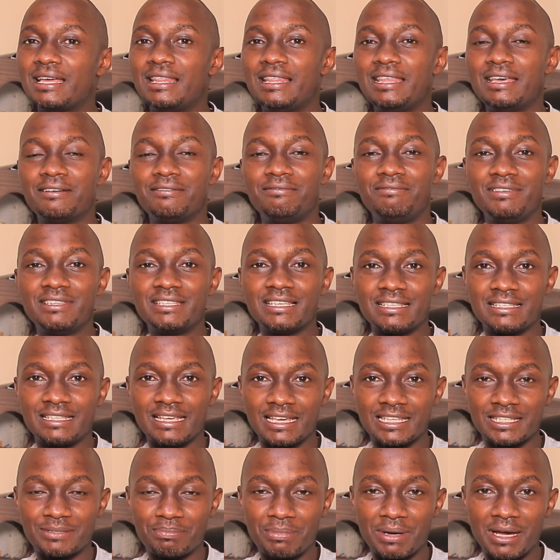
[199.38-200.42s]
their visas
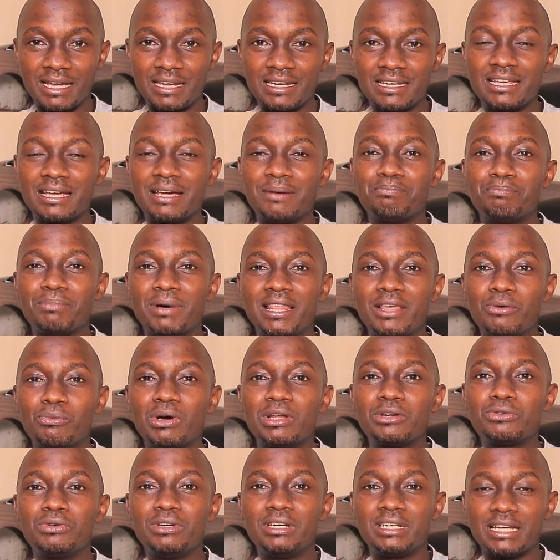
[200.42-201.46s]
expired, but they
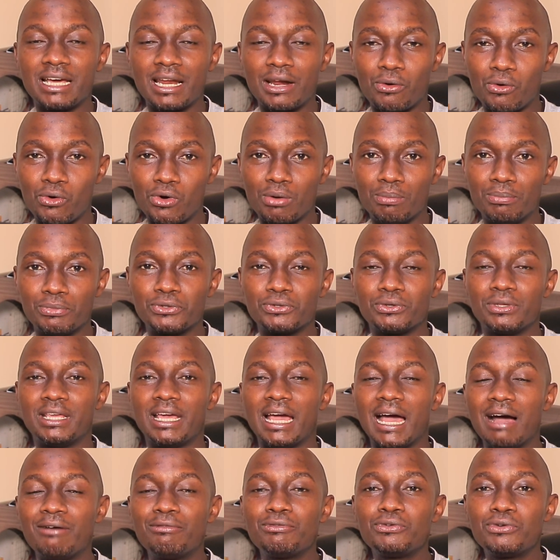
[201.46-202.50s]
want to return home. So they
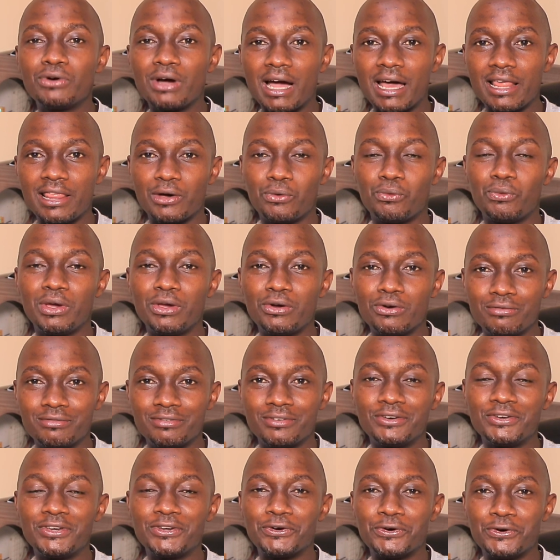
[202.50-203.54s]
have no other way of
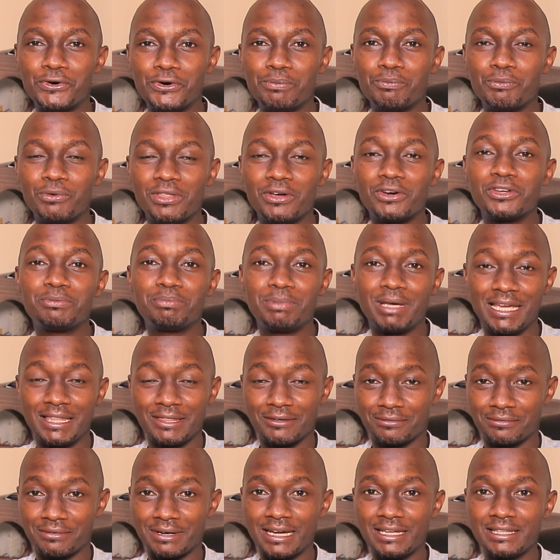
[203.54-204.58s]
going home without paying the
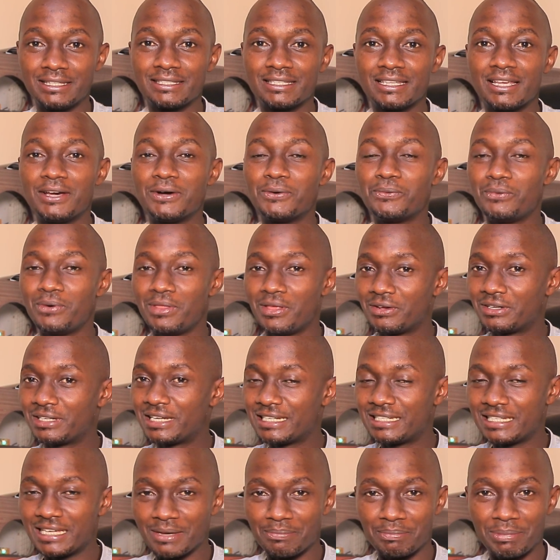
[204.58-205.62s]
fines, without
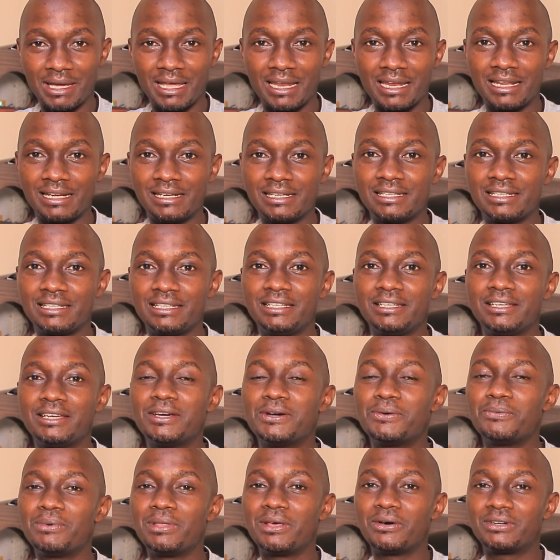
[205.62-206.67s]
getting a penalty,
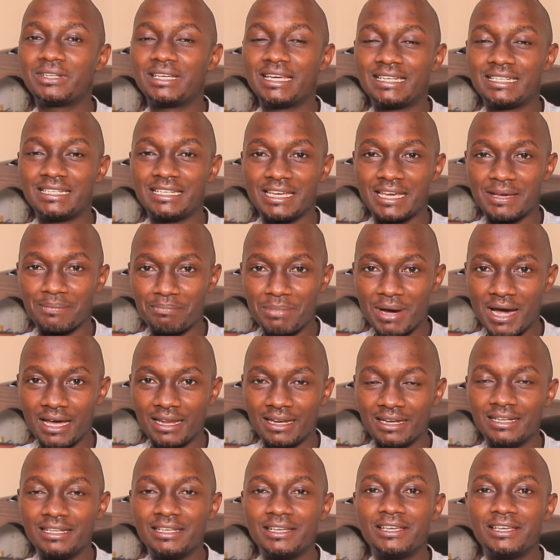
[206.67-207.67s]
without getting a ban.